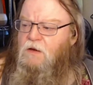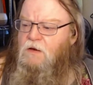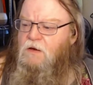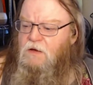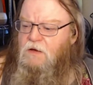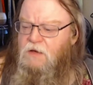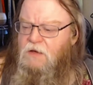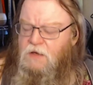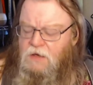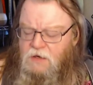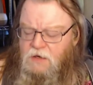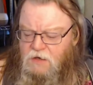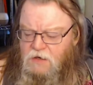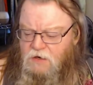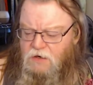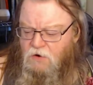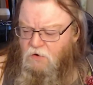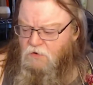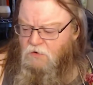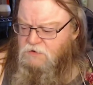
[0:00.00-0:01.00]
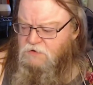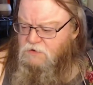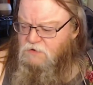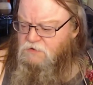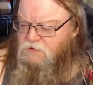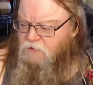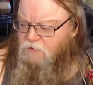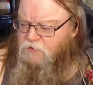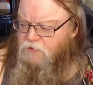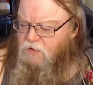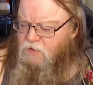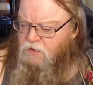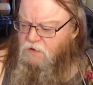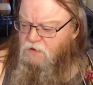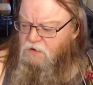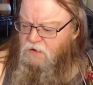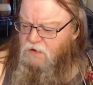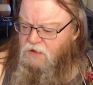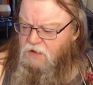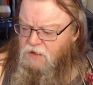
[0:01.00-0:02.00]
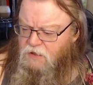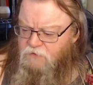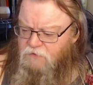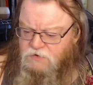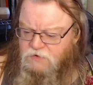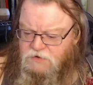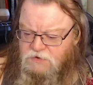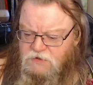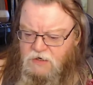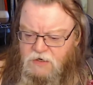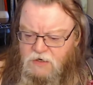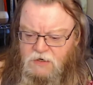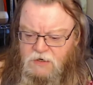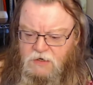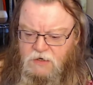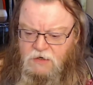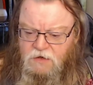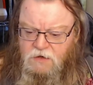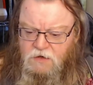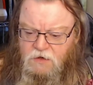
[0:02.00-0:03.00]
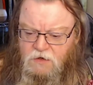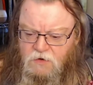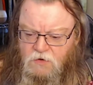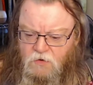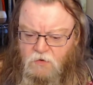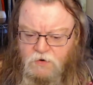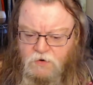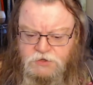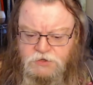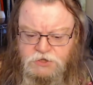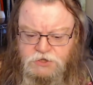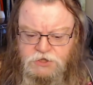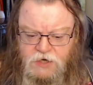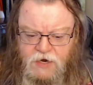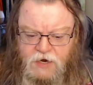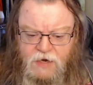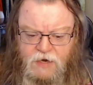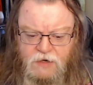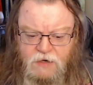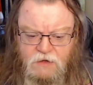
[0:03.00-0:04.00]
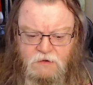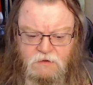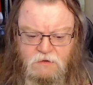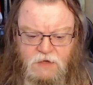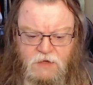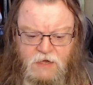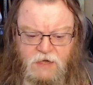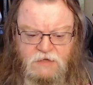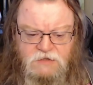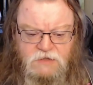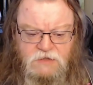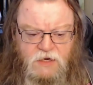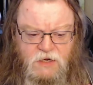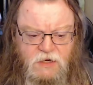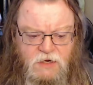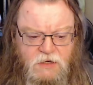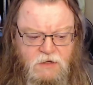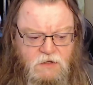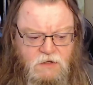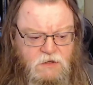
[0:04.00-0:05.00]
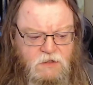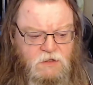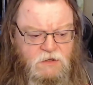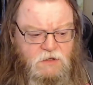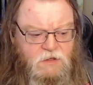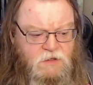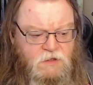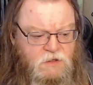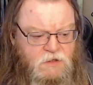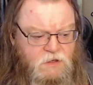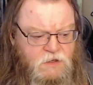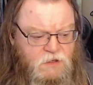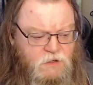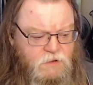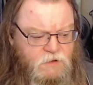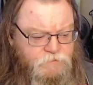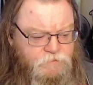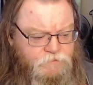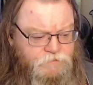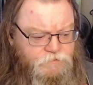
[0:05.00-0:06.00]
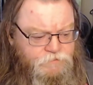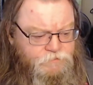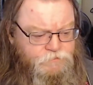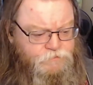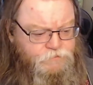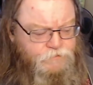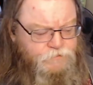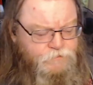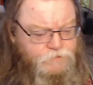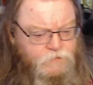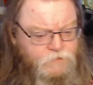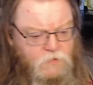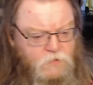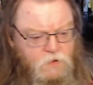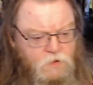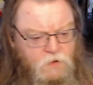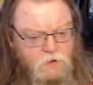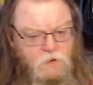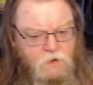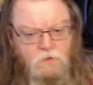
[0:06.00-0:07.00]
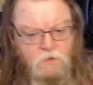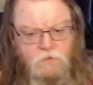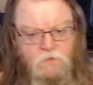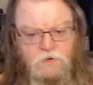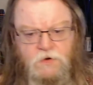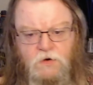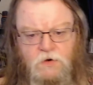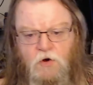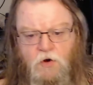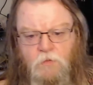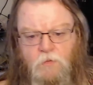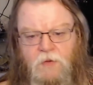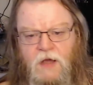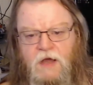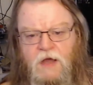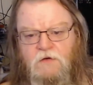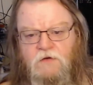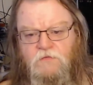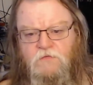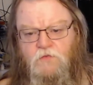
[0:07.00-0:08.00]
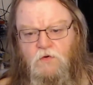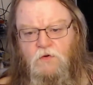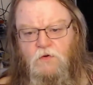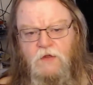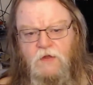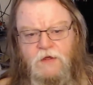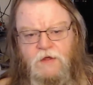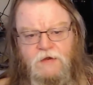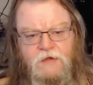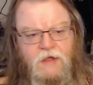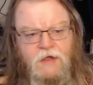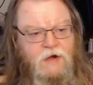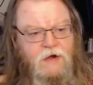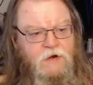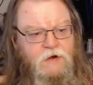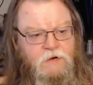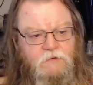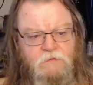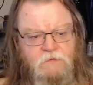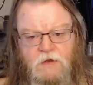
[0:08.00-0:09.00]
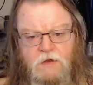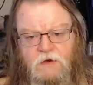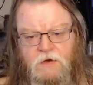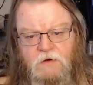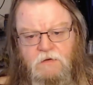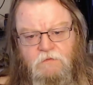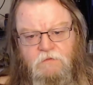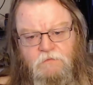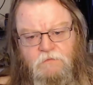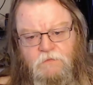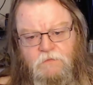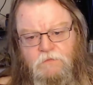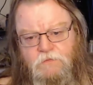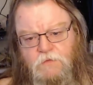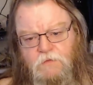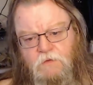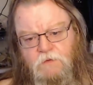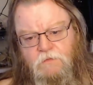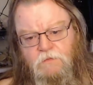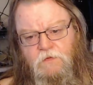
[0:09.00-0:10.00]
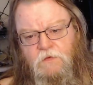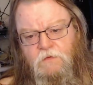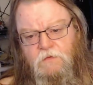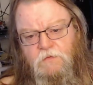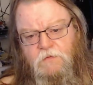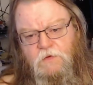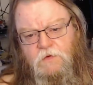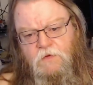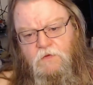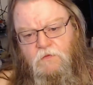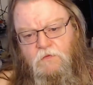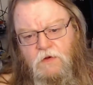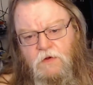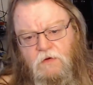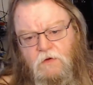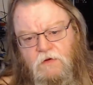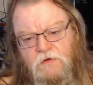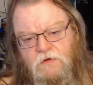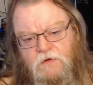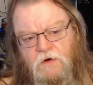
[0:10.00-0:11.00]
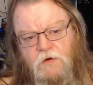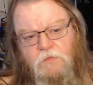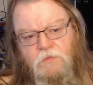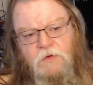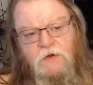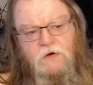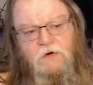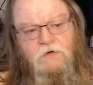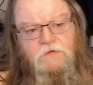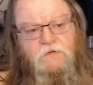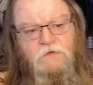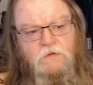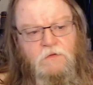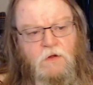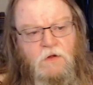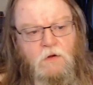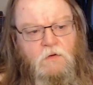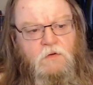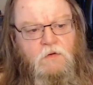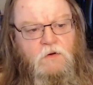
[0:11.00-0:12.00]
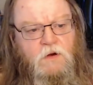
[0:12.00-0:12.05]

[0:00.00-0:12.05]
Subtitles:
he calls it something. He even said it in Lori's chat last night. When you go back and forth like that, and you real guitar players will know,